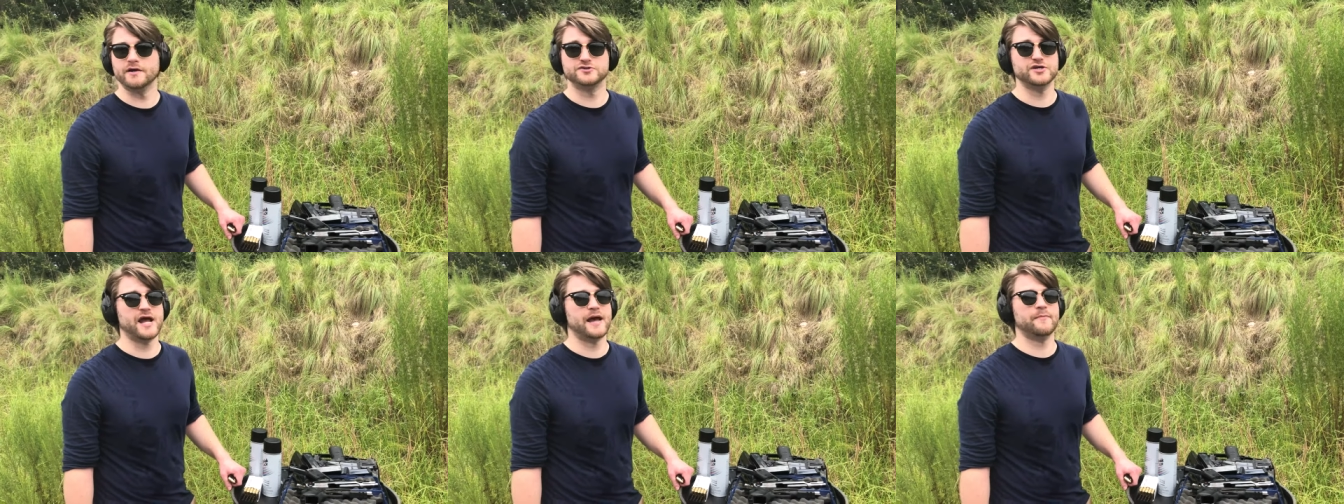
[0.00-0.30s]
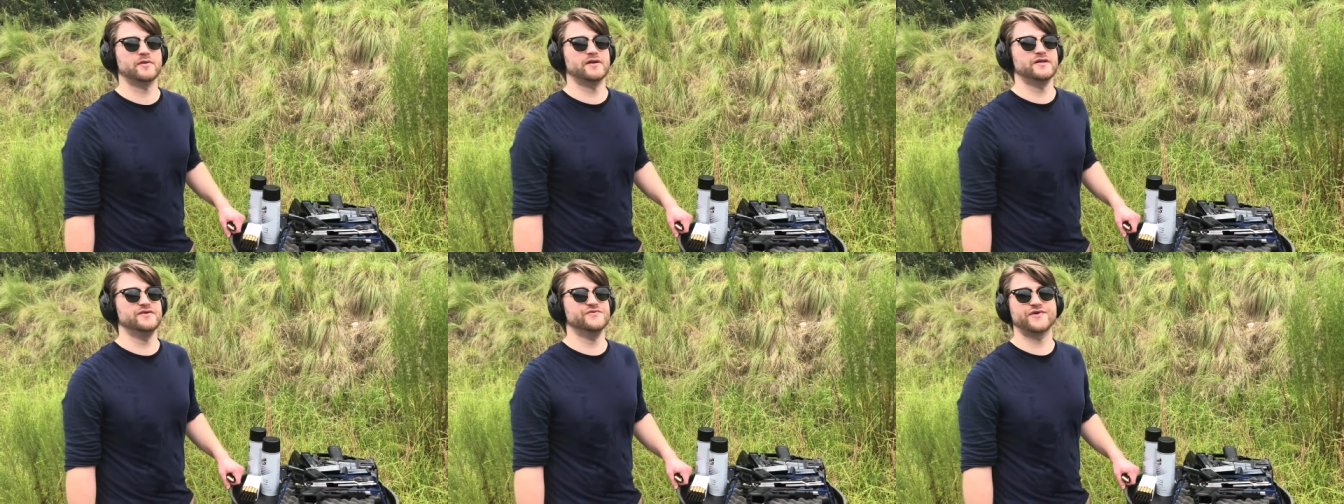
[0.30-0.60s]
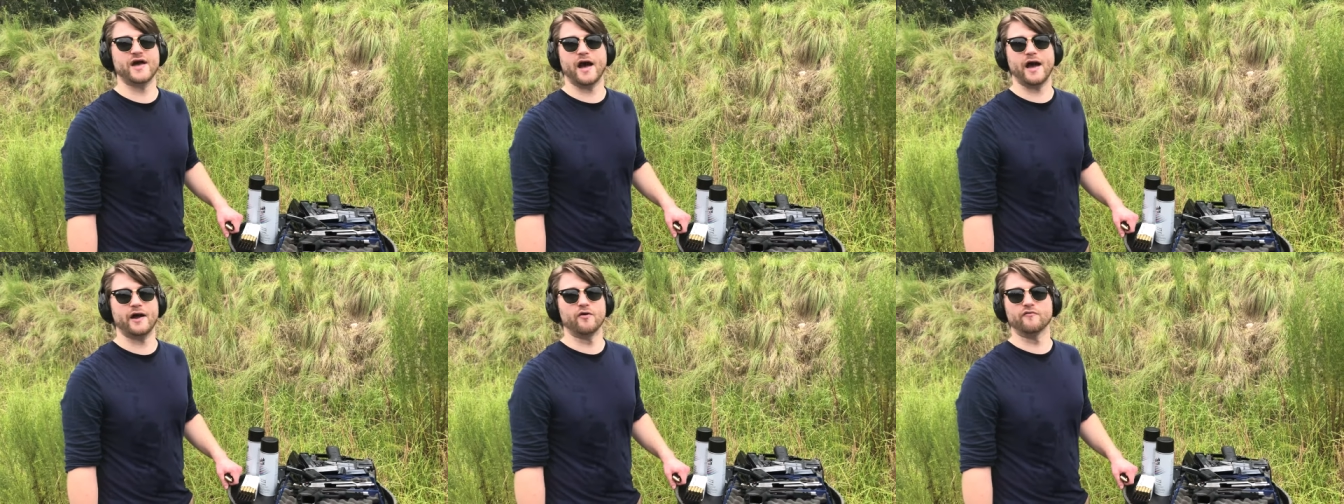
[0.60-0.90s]
a Japanese
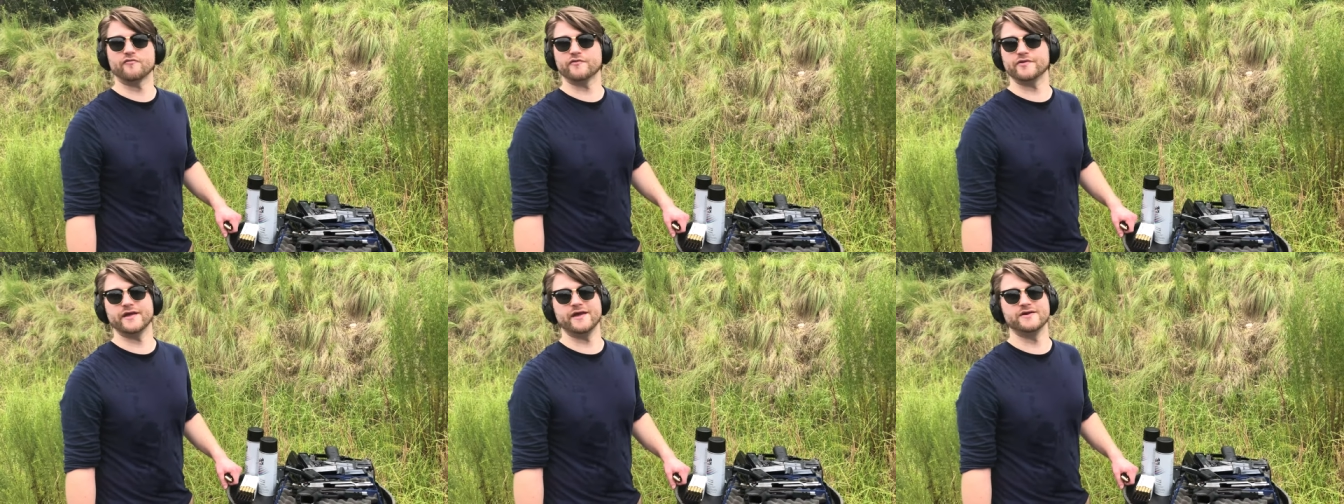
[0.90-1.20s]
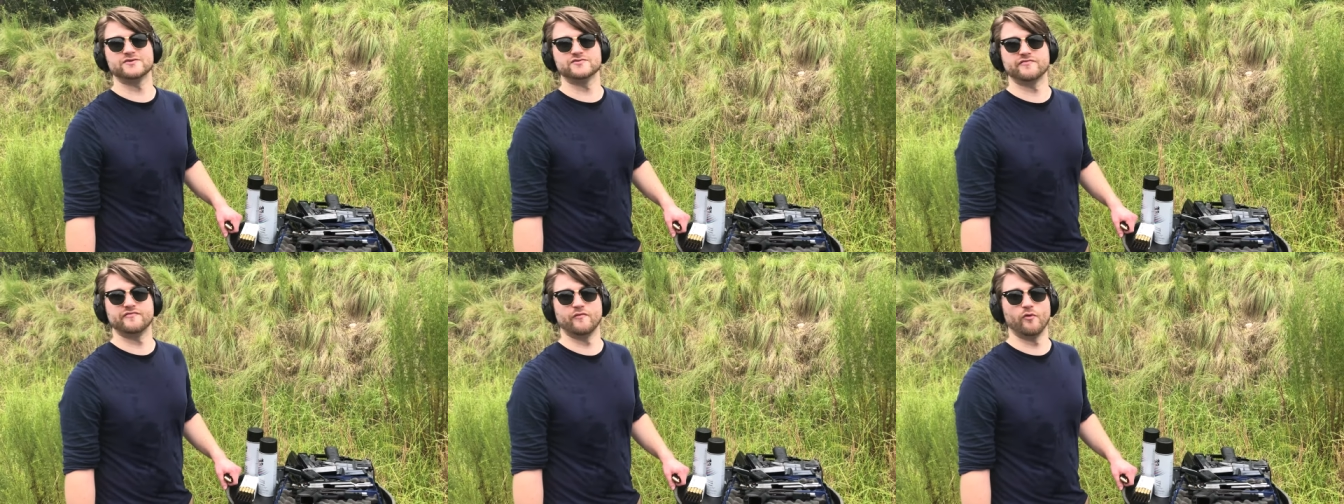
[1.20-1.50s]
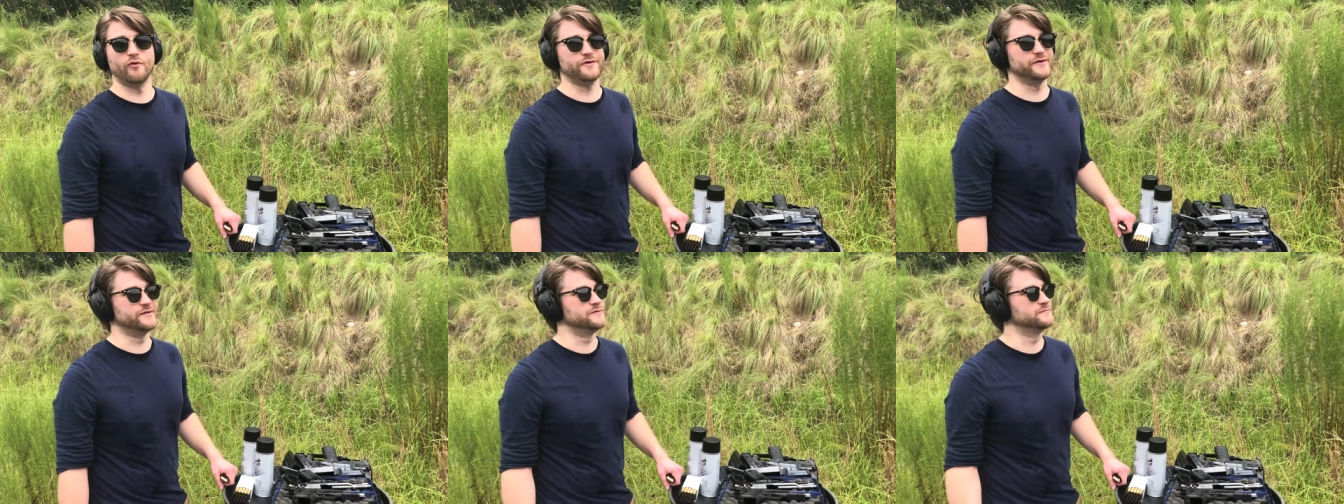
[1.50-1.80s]
guy over the age of
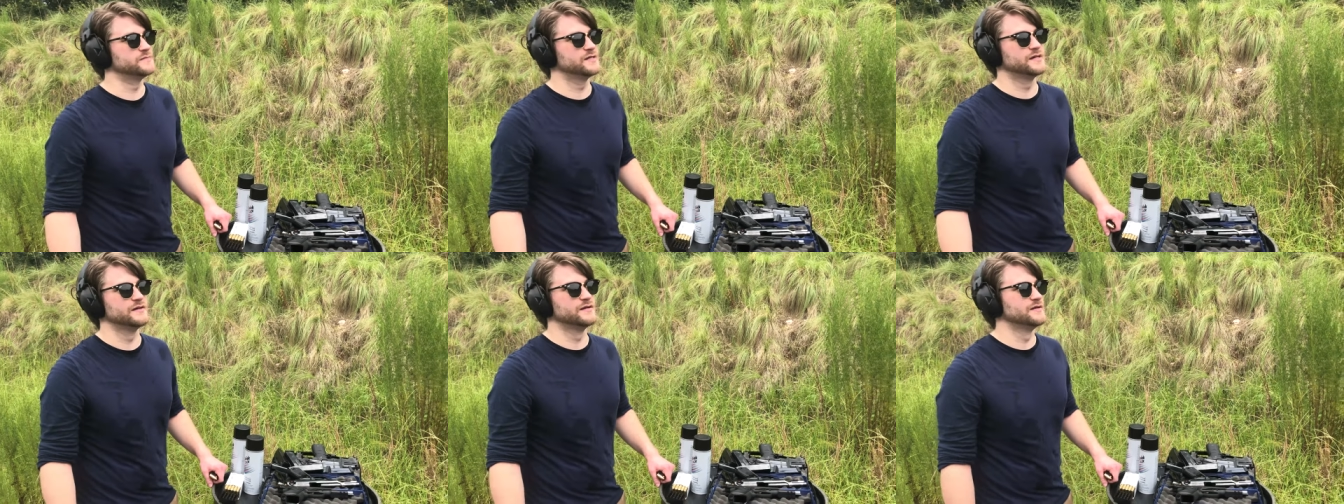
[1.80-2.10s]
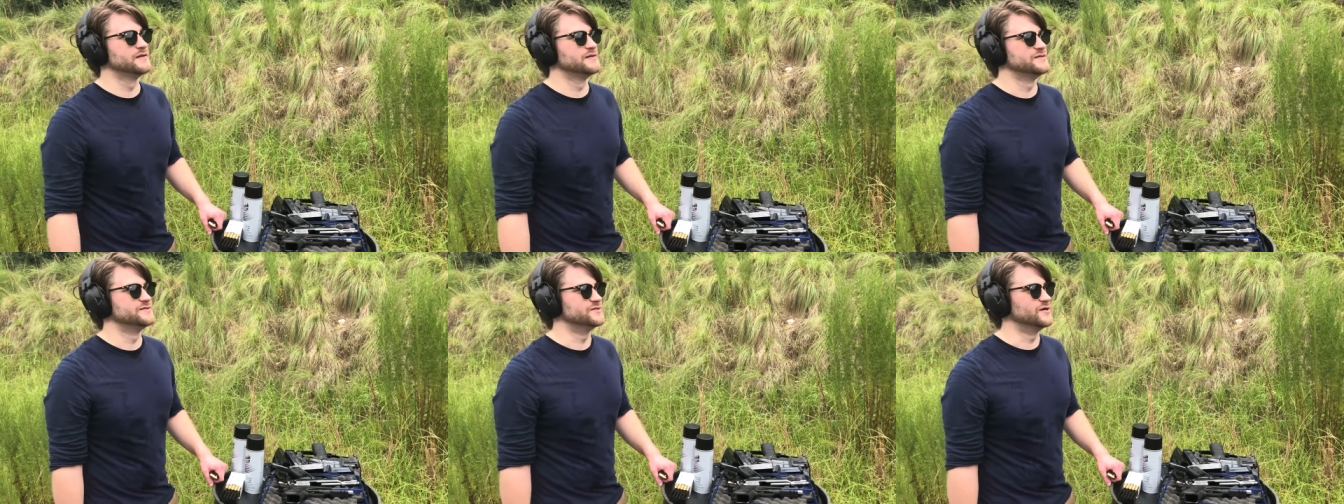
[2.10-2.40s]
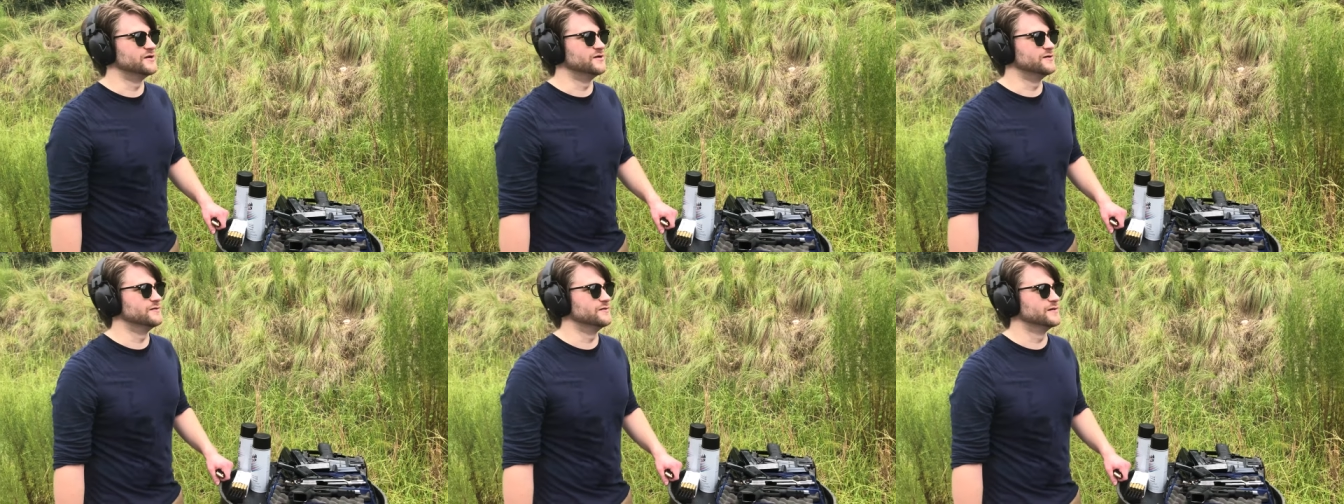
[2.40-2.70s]
40.
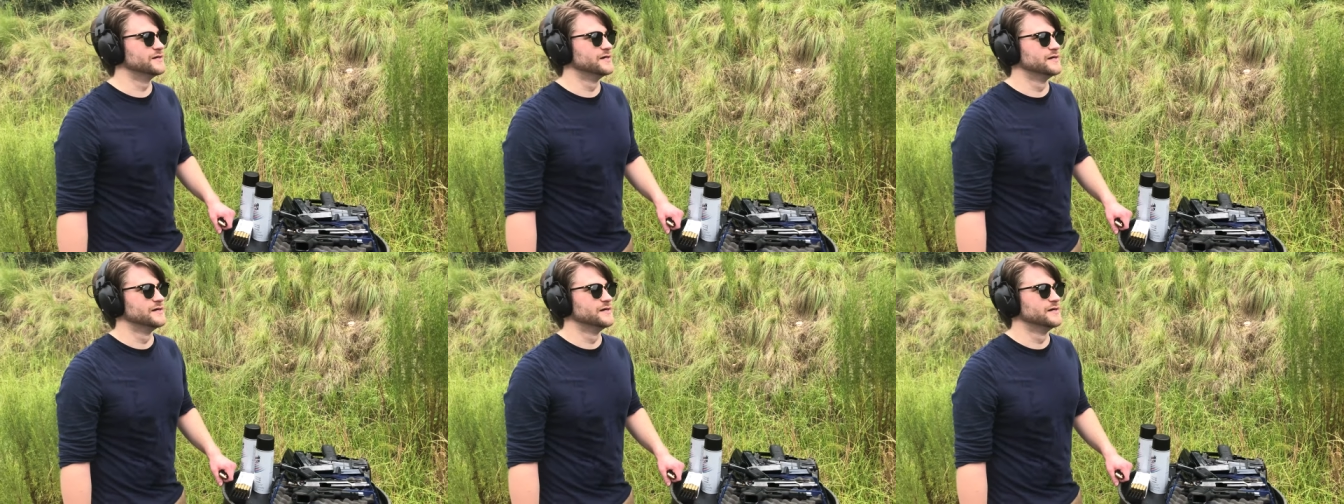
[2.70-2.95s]
So,